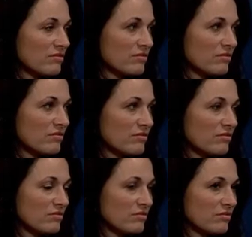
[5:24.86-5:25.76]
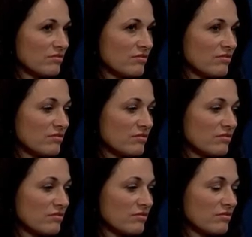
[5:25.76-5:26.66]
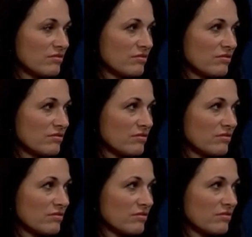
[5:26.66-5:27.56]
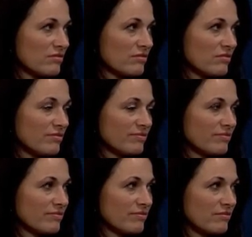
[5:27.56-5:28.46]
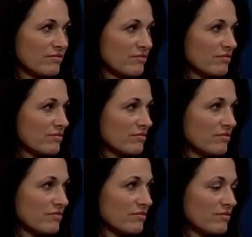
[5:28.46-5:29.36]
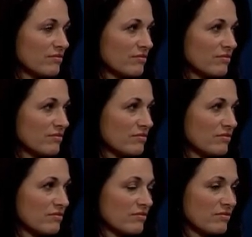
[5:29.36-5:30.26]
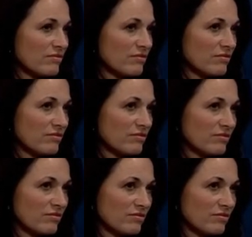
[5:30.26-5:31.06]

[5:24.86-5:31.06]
(silent)